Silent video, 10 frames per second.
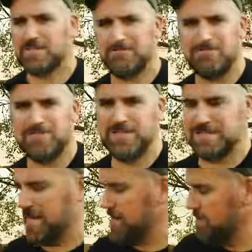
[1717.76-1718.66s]
just it's
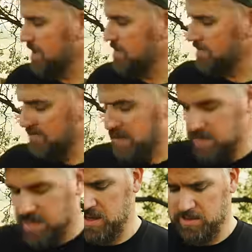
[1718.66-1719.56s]
just kind of weird.
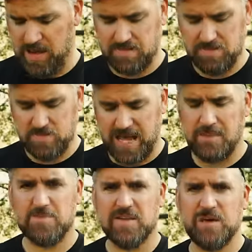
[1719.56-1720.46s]

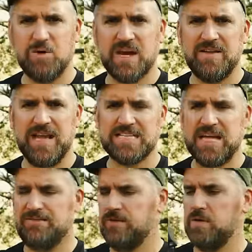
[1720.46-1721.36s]
Yep, getting to work on the next
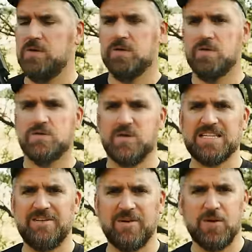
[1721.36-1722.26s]
stuff. So you
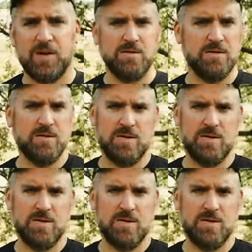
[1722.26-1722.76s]
guys have a good one.